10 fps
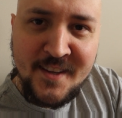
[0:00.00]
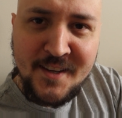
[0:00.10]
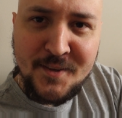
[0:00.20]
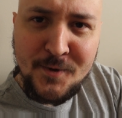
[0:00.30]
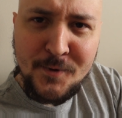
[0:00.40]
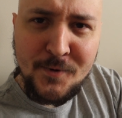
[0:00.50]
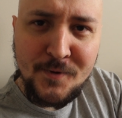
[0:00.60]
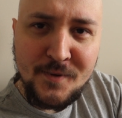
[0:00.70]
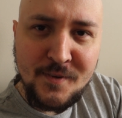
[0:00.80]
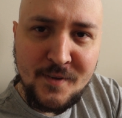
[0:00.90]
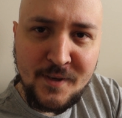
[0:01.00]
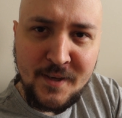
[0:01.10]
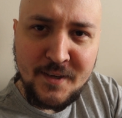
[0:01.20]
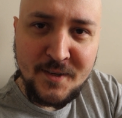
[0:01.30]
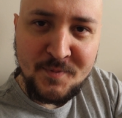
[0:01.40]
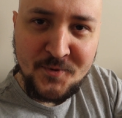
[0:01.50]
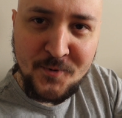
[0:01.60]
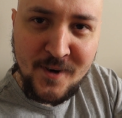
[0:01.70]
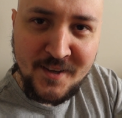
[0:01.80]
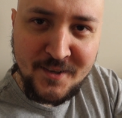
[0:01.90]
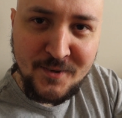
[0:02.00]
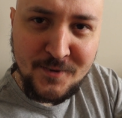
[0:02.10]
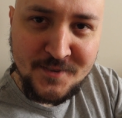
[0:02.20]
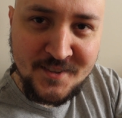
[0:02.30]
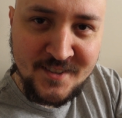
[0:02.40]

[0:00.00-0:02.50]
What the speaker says: day 2, the Hiccups Chronicles